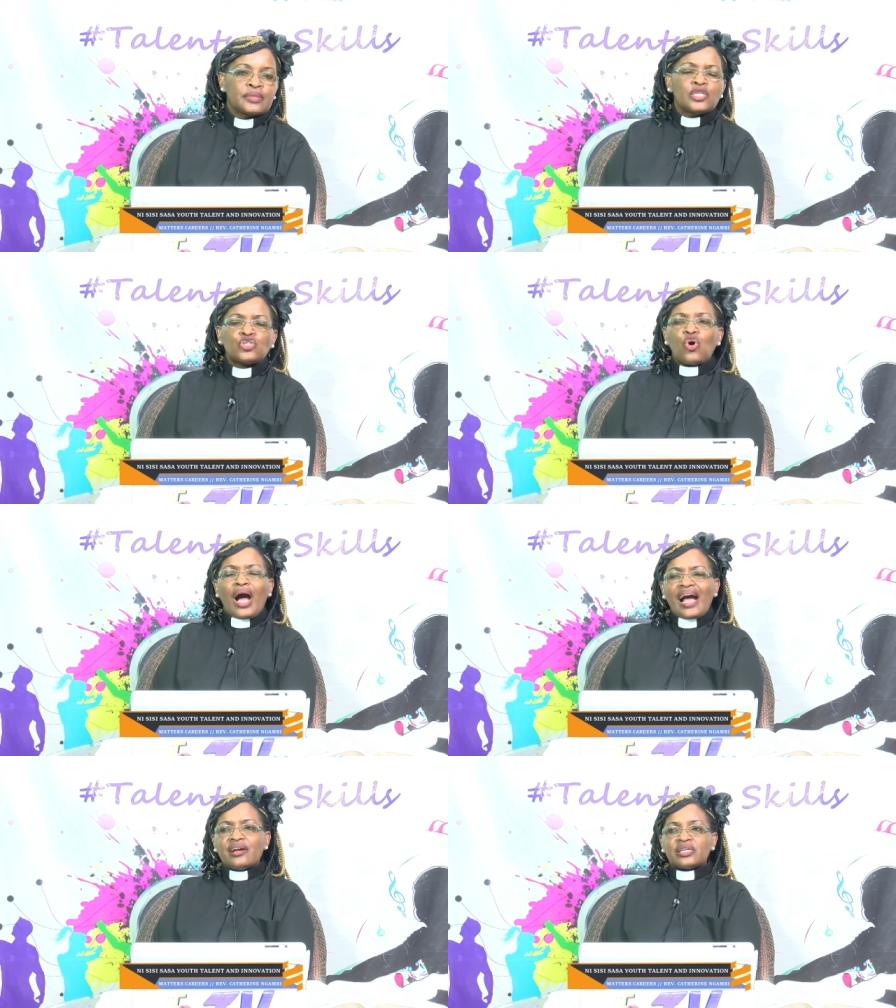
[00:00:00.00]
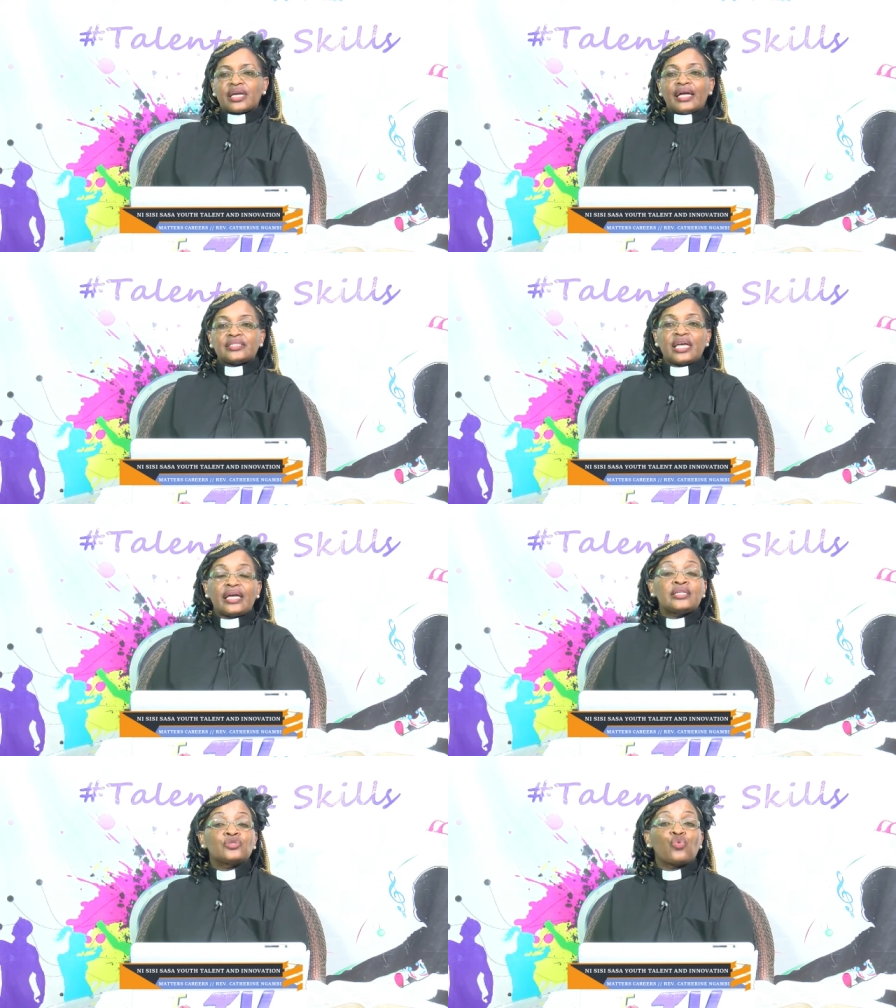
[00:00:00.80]
So agriculture
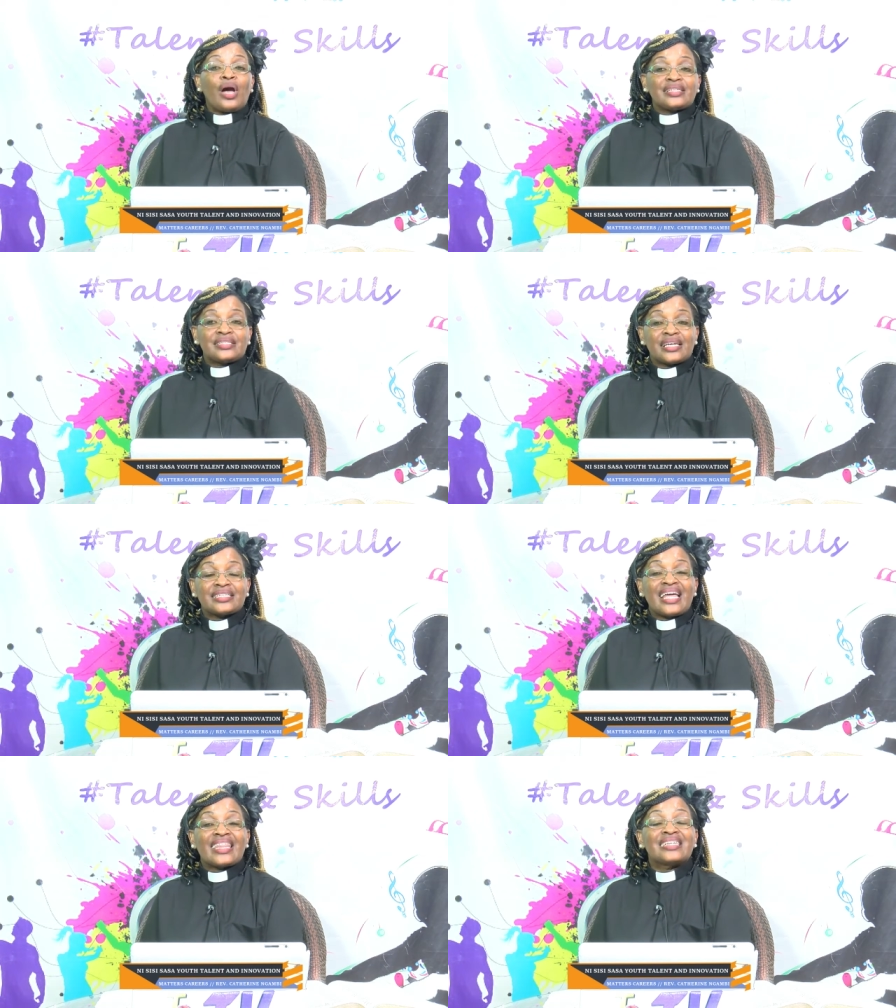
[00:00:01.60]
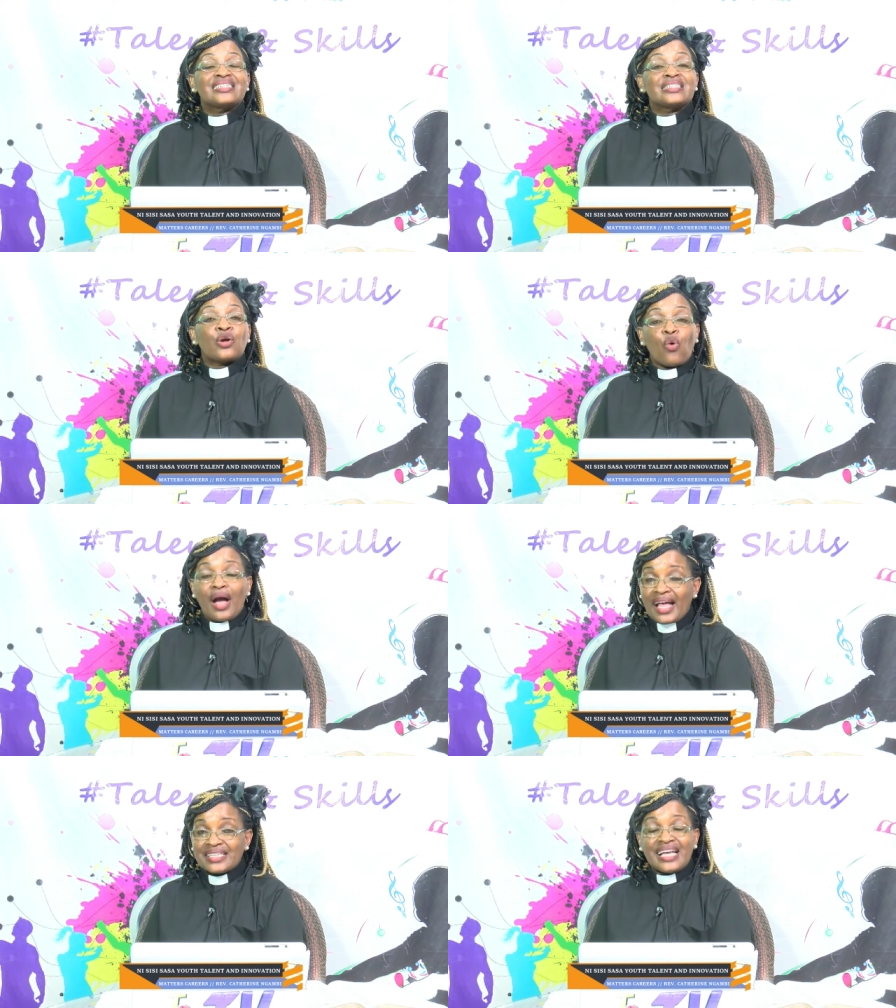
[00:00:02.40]
is one sector that
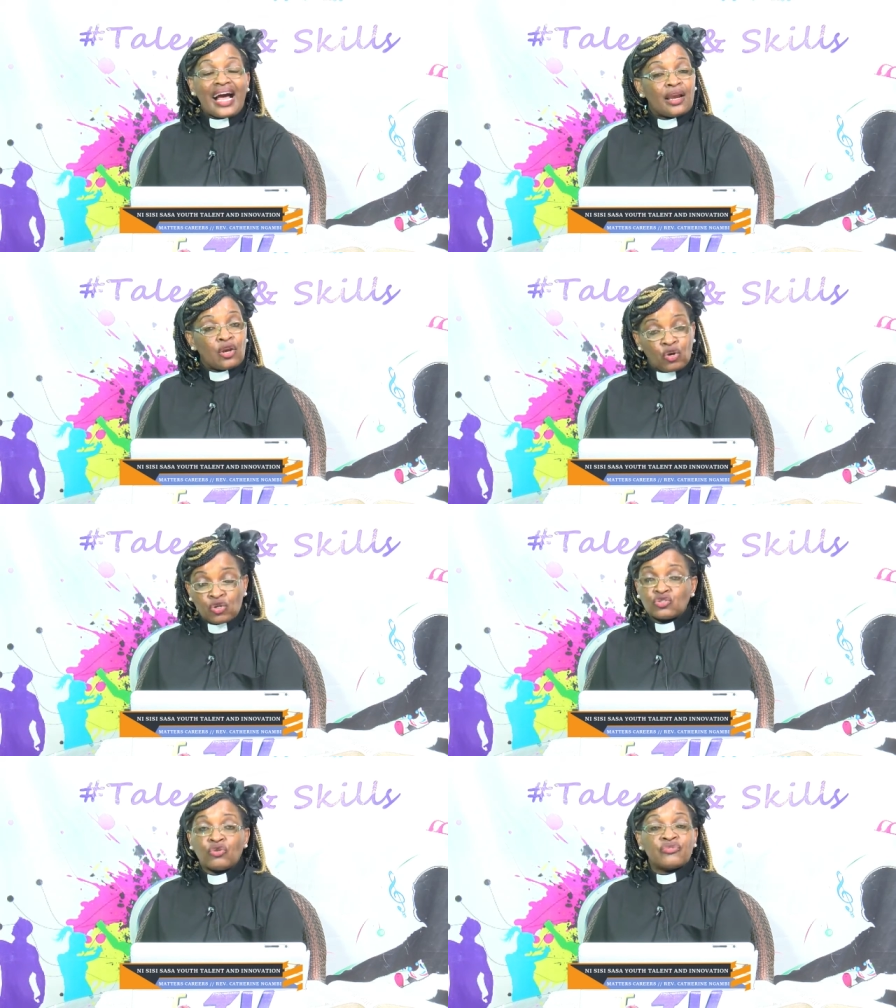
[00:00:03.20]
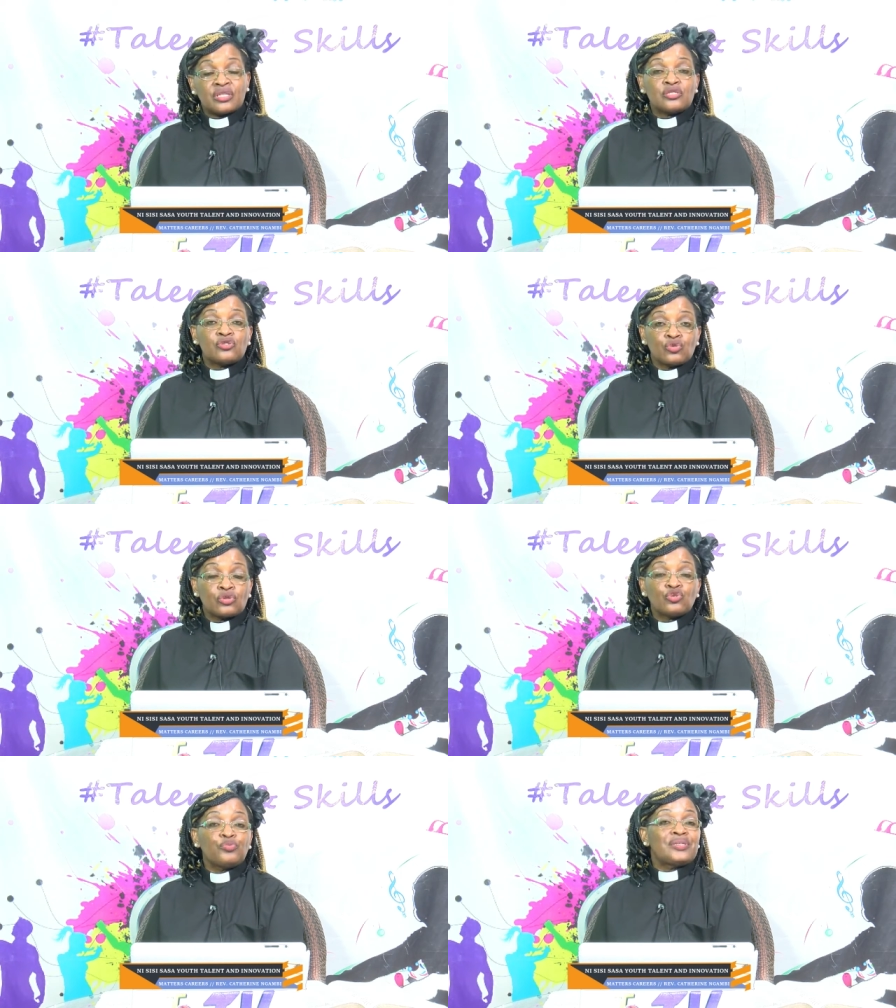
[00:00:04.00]
requires a lot of this
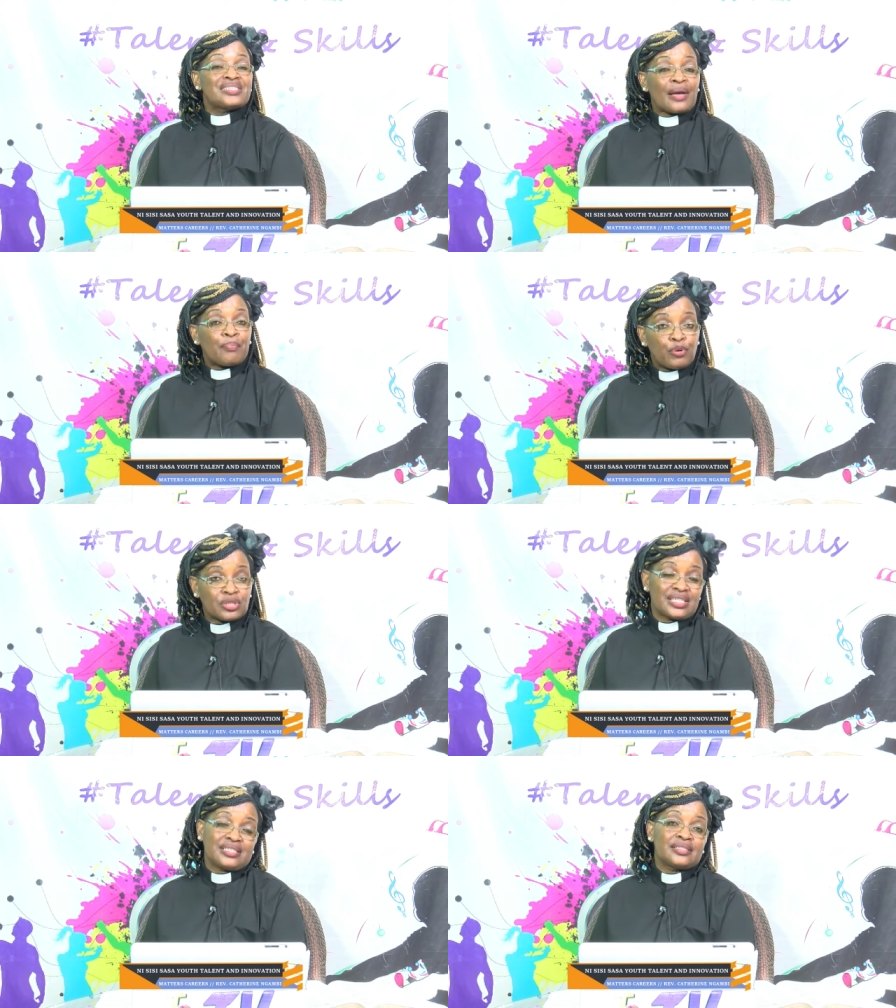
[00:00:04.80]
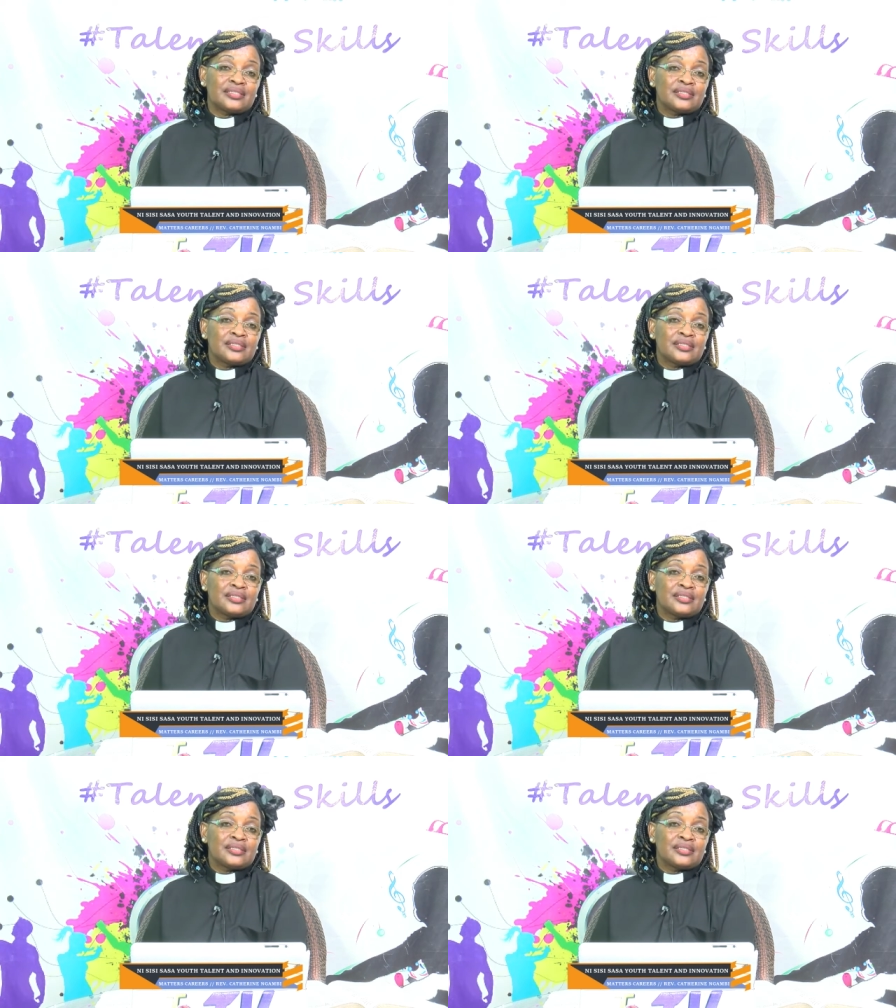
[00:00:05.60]
youth to be supported.